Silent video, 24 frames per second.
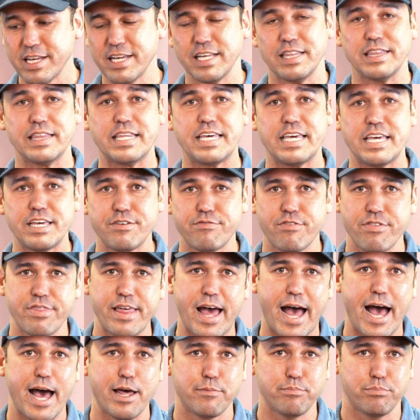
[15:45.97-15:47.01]
Leave
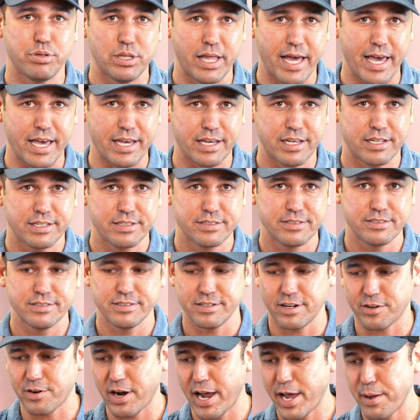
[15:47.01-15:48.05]
that blank,
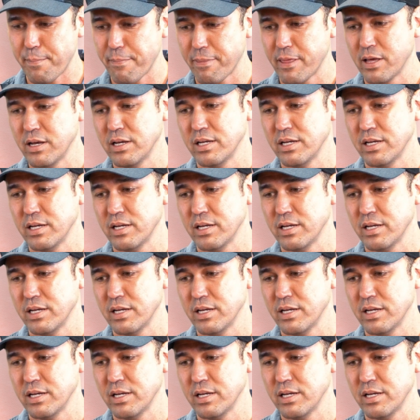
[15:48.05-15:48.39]
all right?